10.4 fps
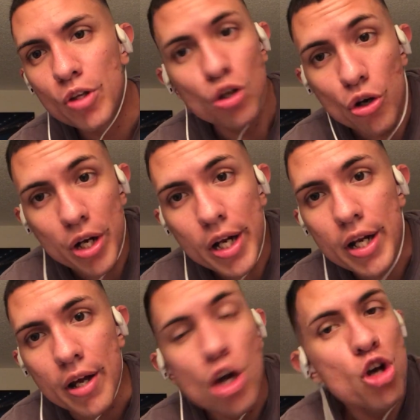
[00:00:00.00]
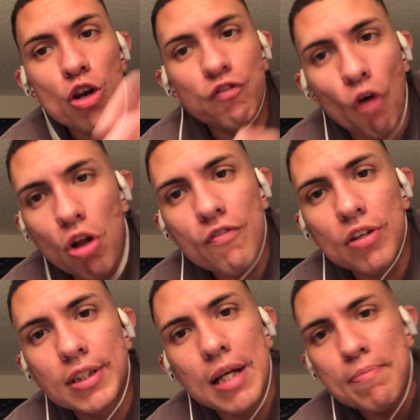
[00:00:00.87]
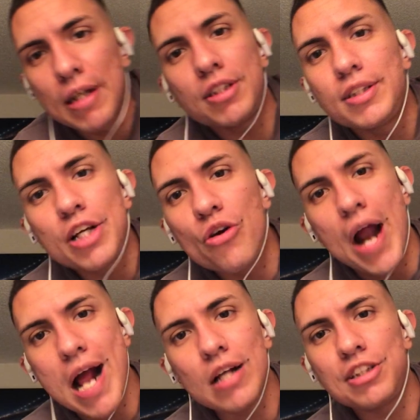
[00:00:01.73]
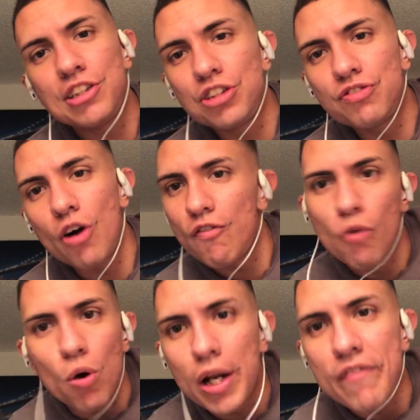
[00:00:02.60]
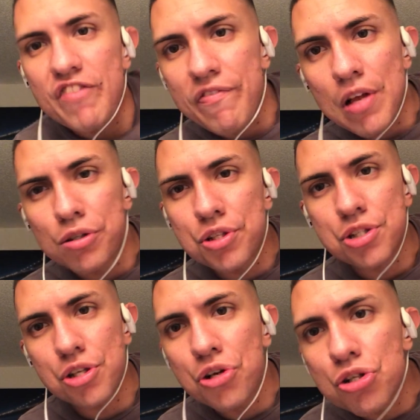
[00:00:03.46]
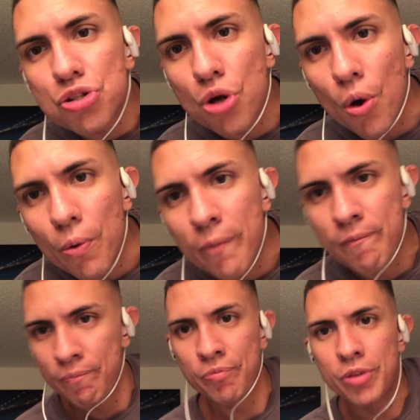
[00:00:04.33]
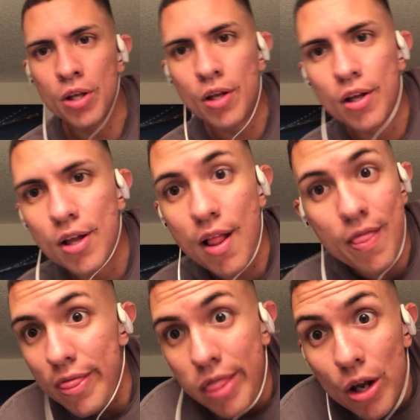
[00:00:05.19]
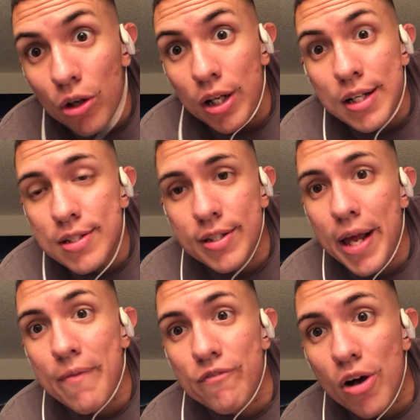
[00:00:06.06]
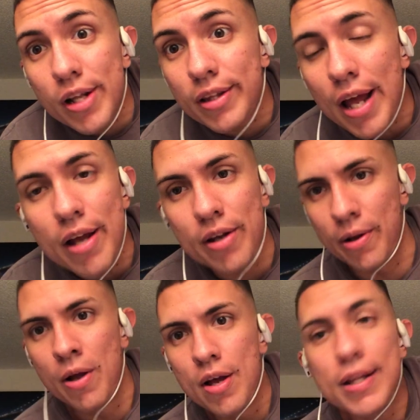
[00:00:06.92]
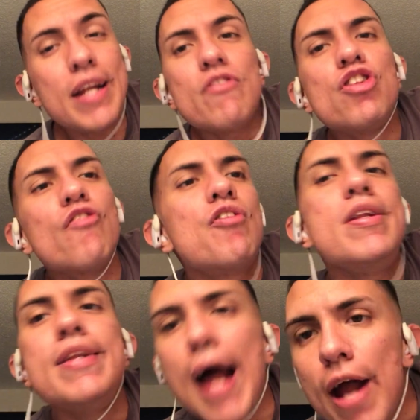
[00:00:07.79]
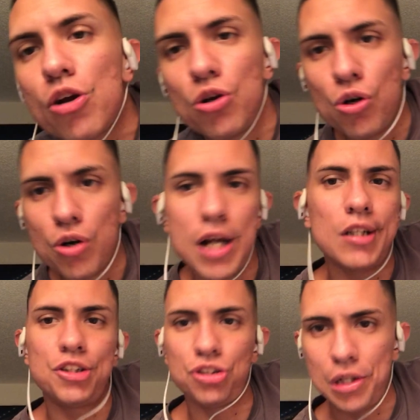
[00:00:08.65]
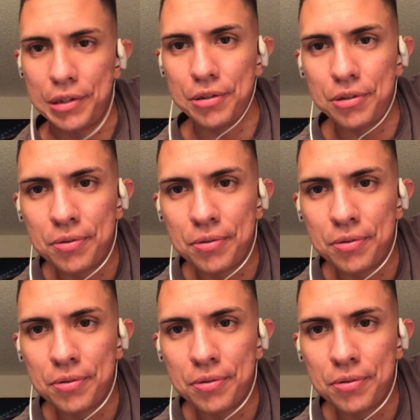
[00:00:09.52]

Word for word: You're an idiot. You're falling for the same message that your ancestors fell for like 50, 60 years ago. Literally the same fucking thing. Not even the vernacular has changed.